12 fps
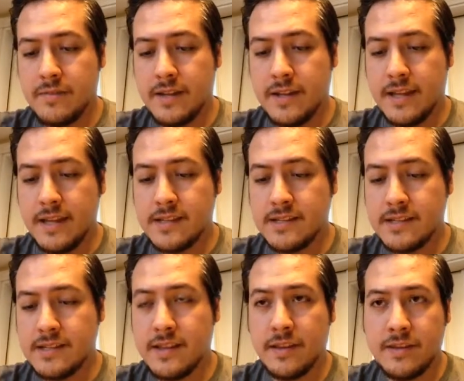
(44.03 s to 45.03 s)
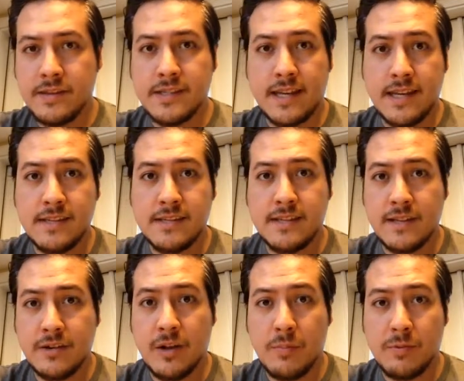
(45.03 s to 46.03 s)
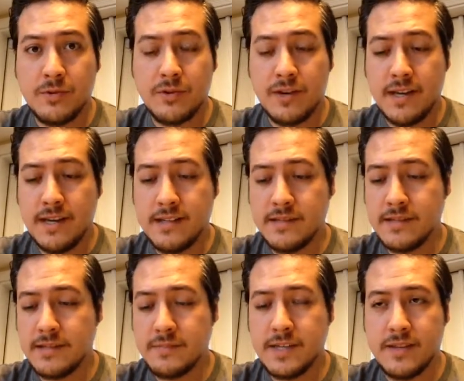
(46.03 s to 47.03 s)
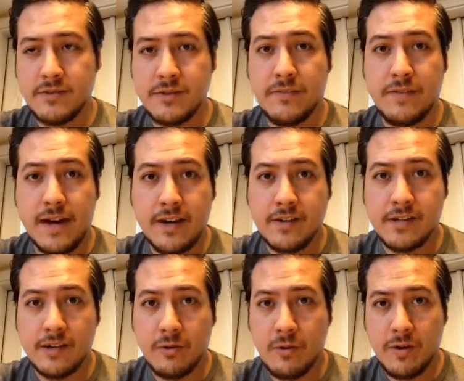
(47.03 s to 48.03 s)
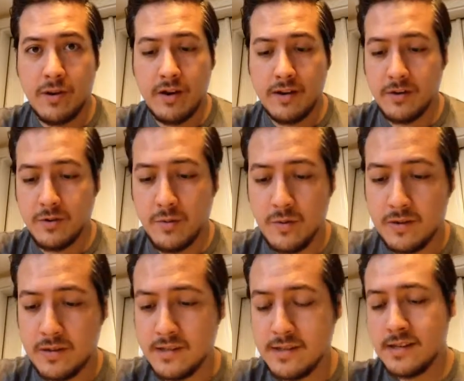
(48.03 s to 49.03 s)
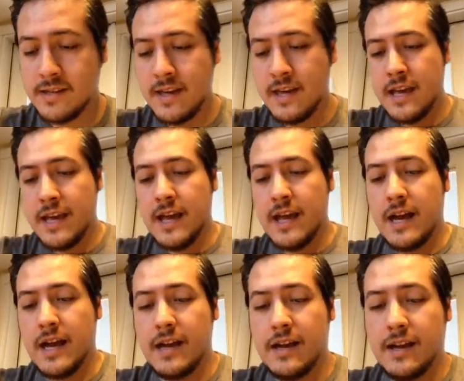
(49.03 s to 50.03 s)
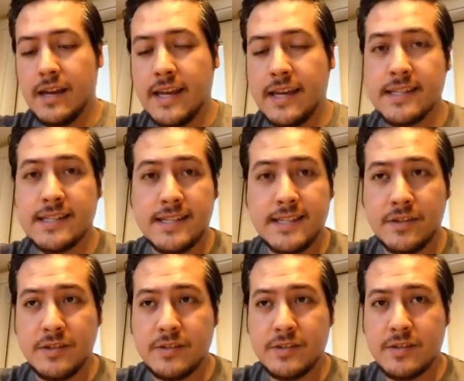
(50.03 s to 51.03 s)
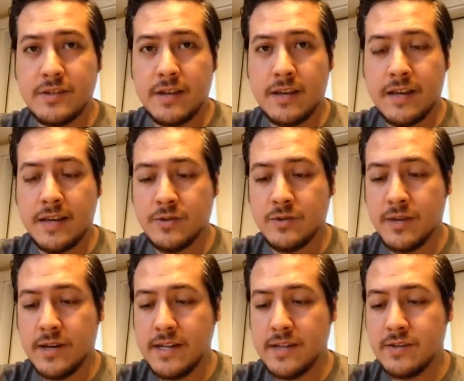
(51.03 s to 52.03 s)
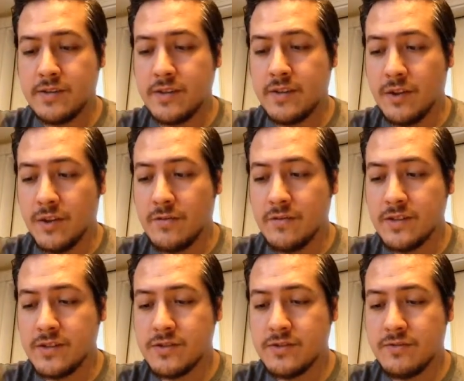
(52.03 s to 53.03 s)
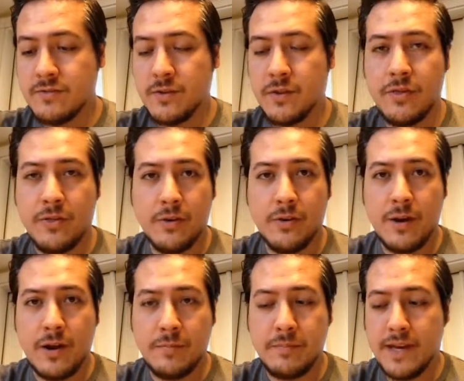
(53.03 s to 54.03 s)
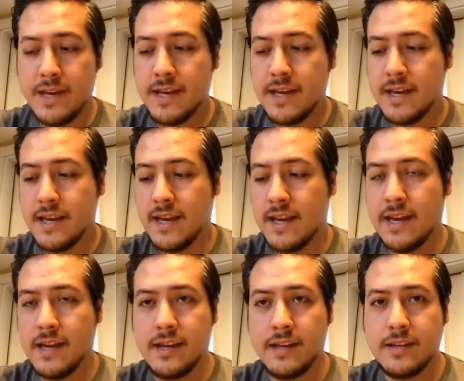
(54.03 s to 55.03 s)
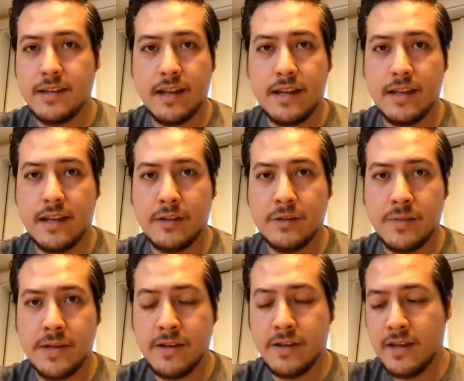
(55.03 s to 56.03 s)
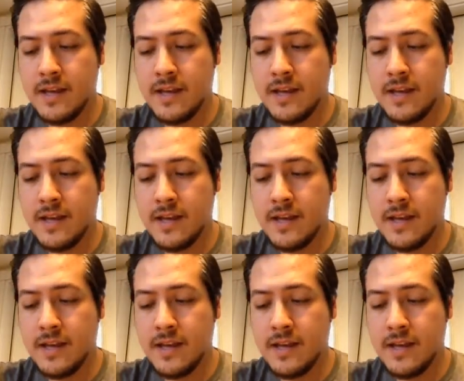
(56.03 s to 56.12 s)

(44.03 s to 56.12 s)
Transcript: Next, the Saints did a couple trades. Seems like there's a fire sale going on in New Orleans. Kenny Stills getting traded to the Dolphins for a third-round pick and Donnell Ellerbe.